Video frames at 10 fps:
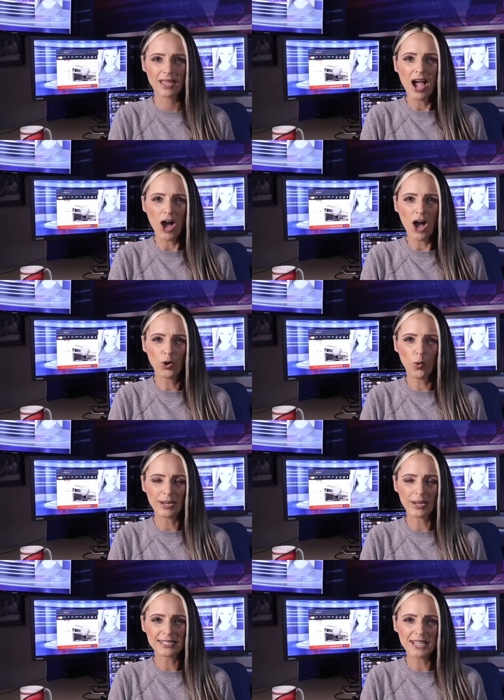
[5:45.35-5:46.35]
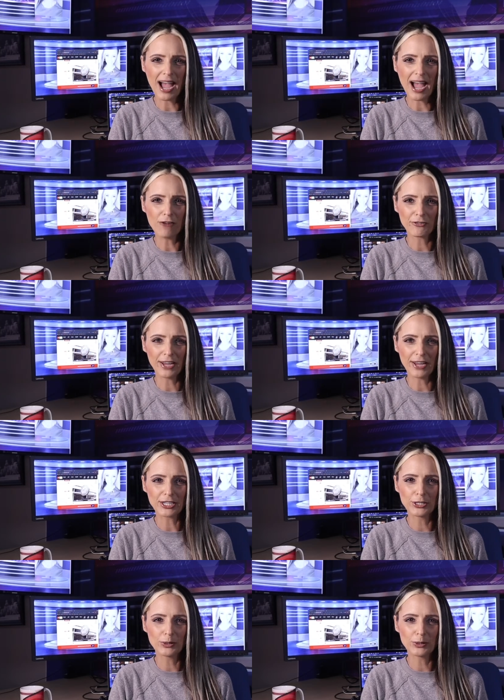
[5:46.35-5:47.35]
According to Al-Fret
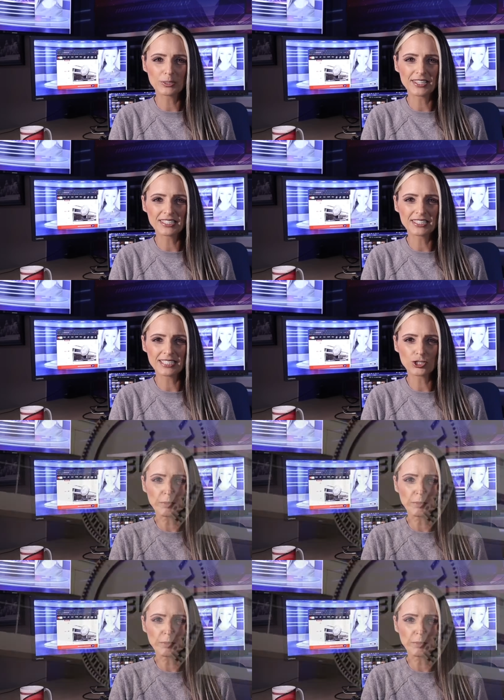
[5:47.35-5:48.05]
News, the Central